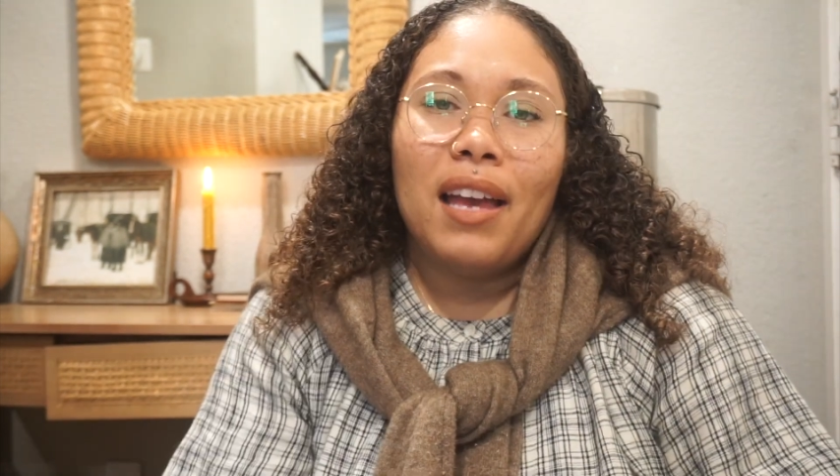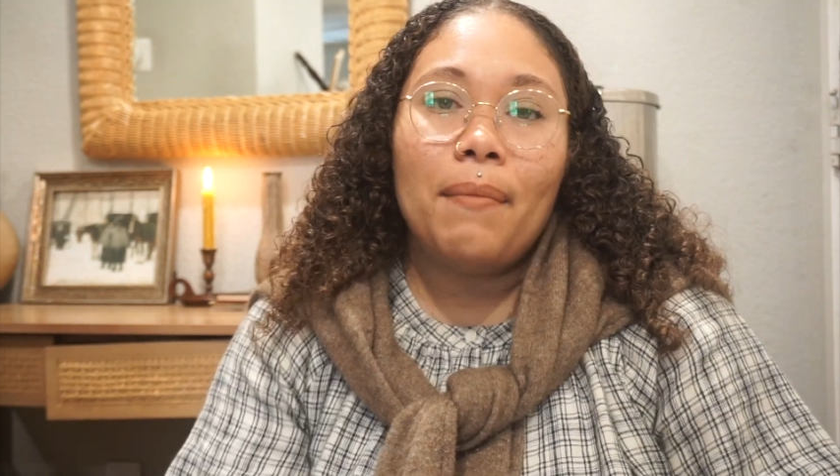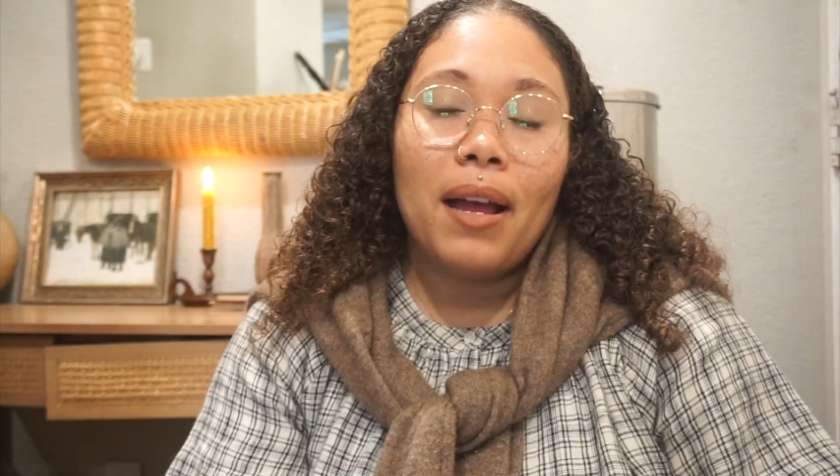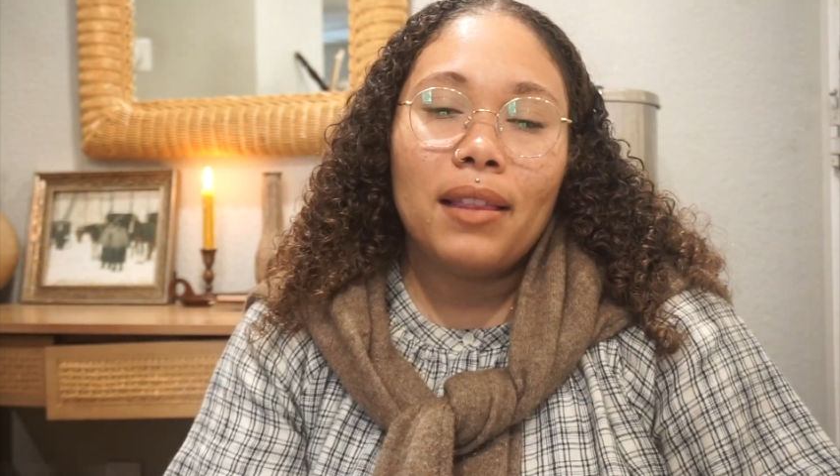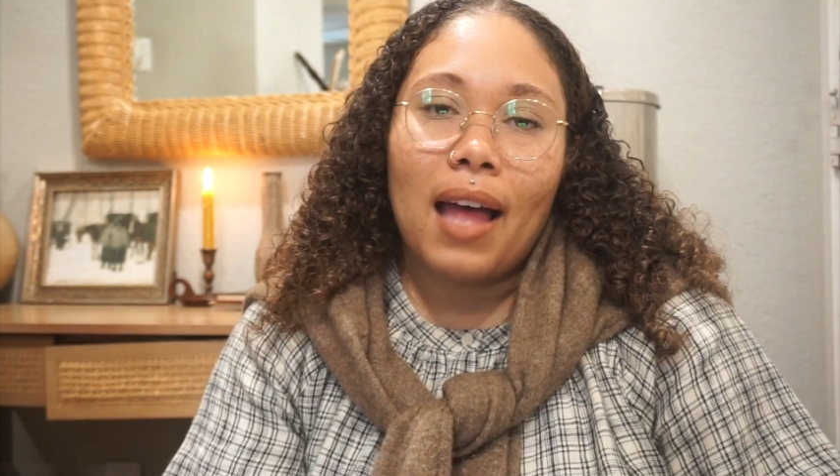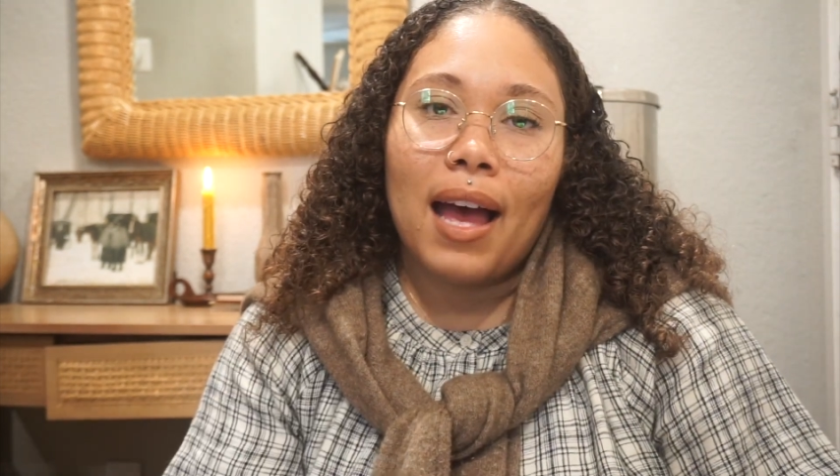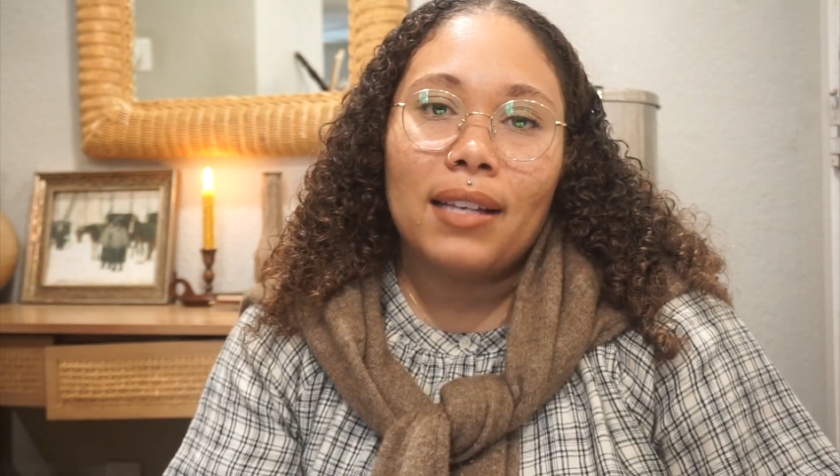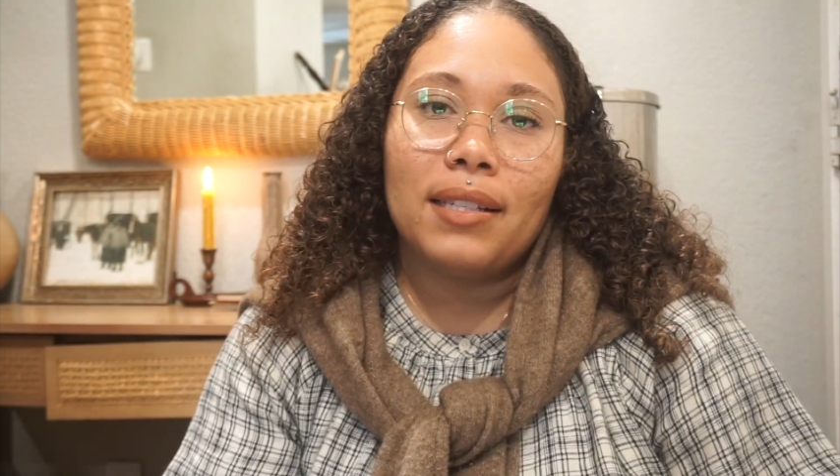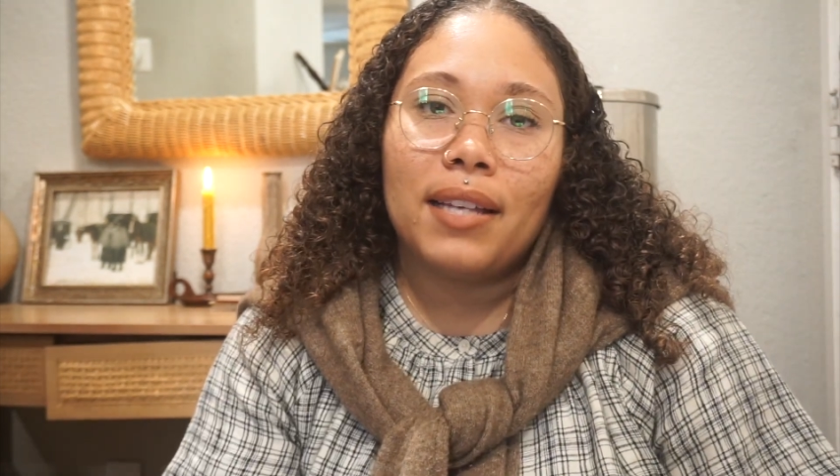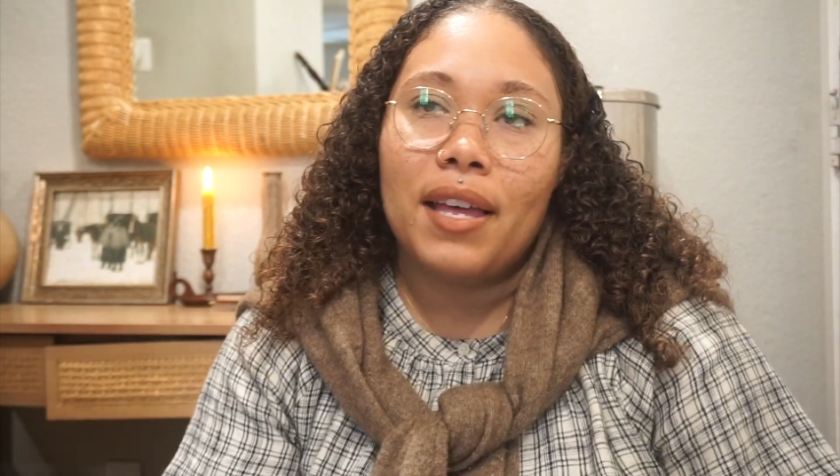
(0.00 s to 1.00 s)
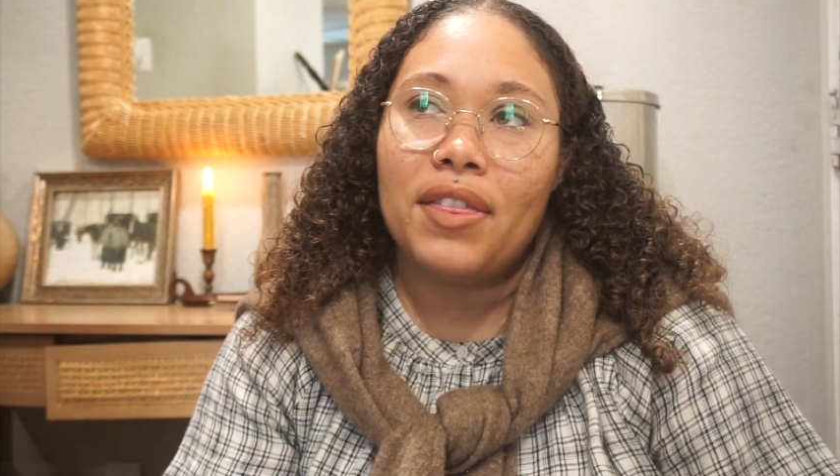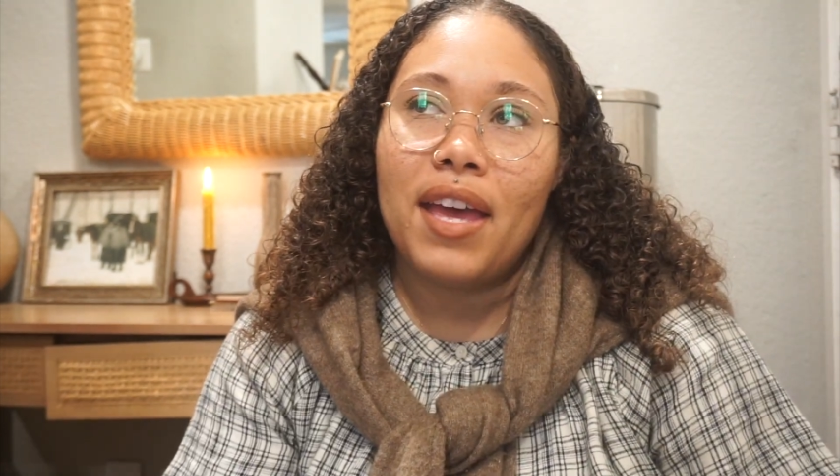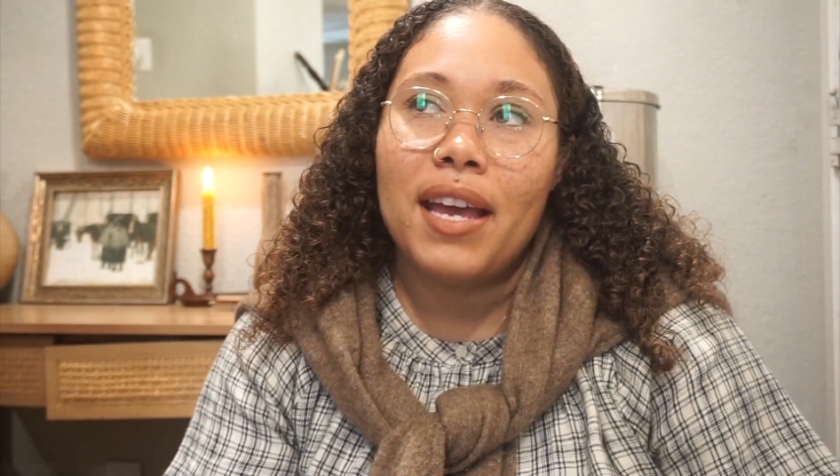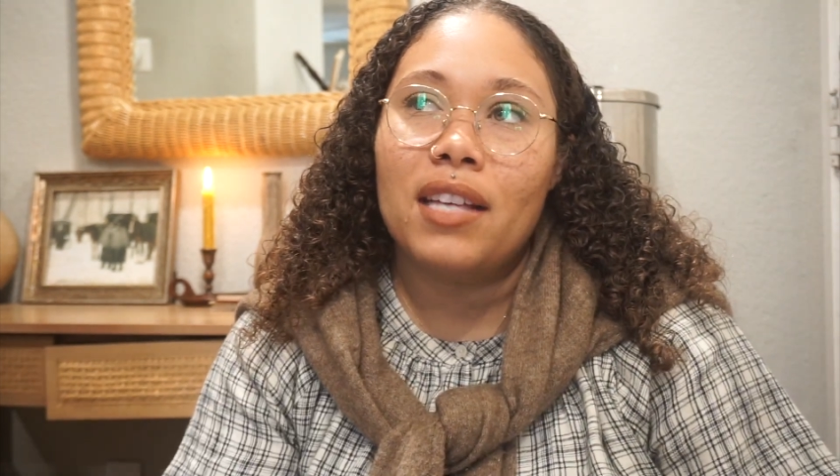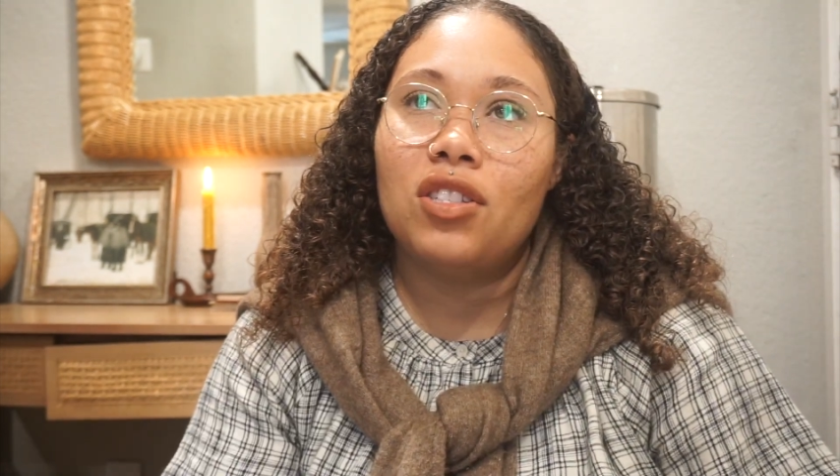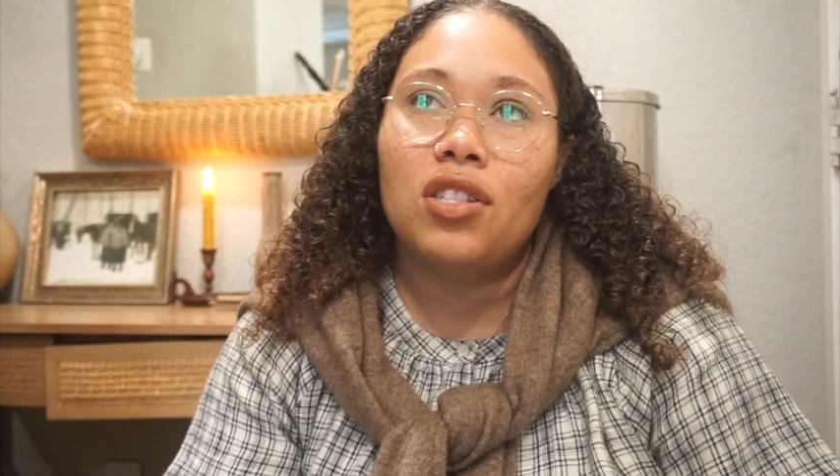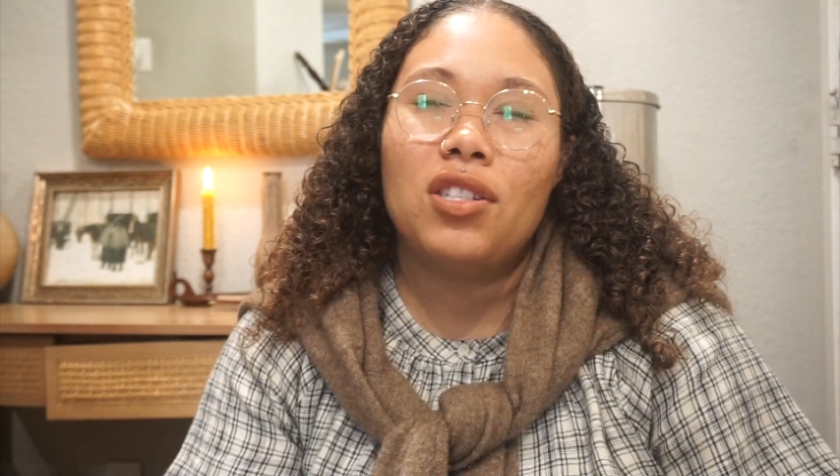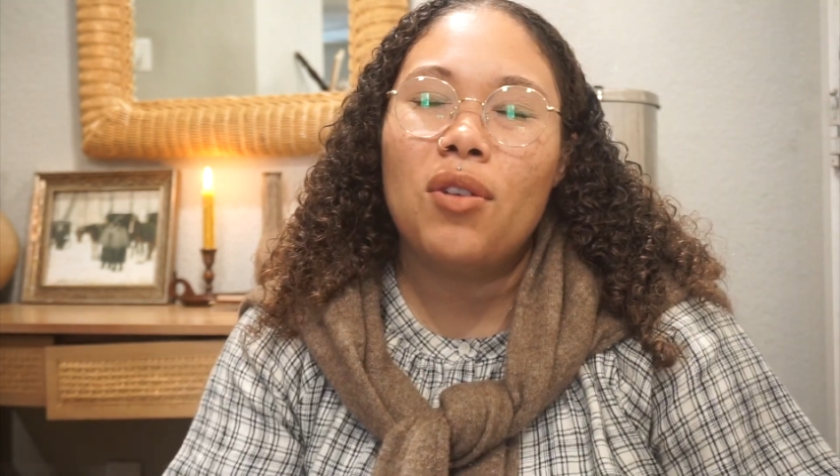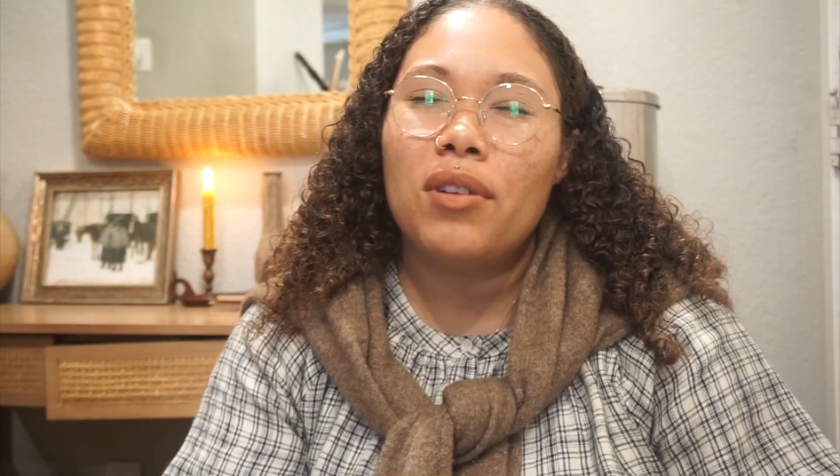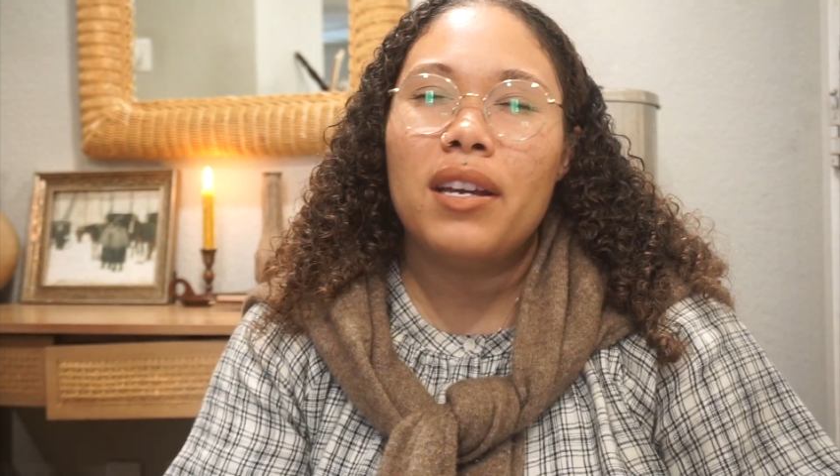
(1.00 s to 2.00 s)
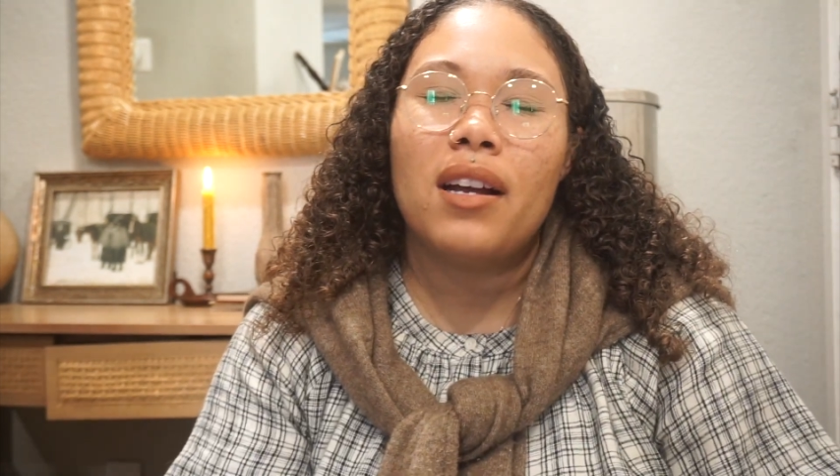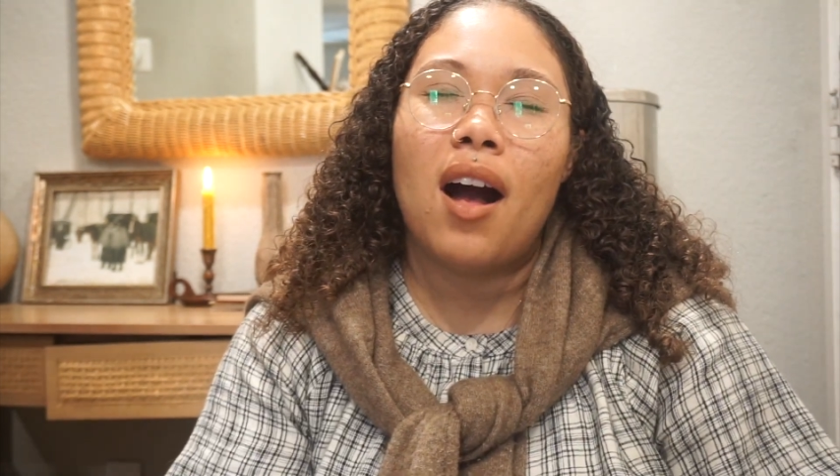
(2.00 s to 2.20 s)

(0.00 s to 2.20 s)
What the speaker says: And my last thing is just don't get